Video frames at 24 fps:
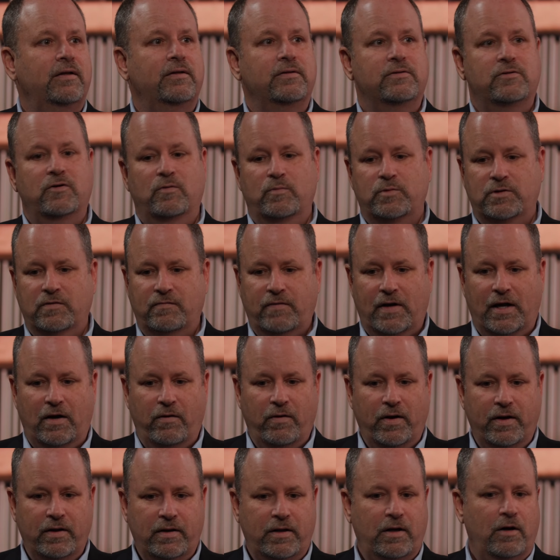In terms of
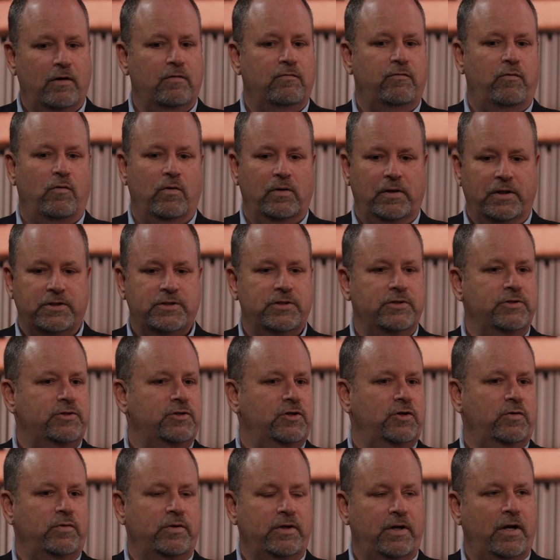how I cared for, listened
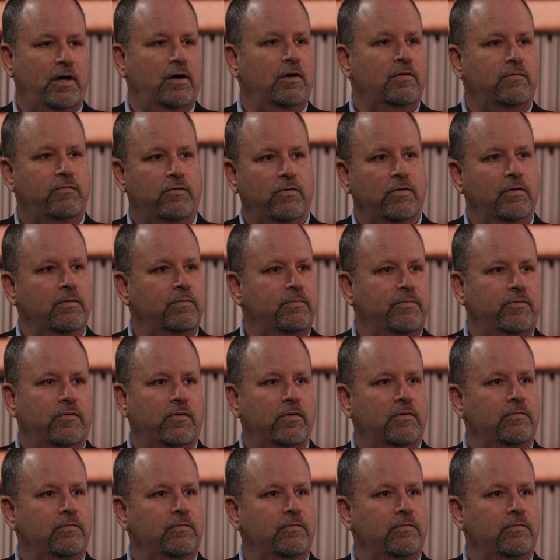to, and cared for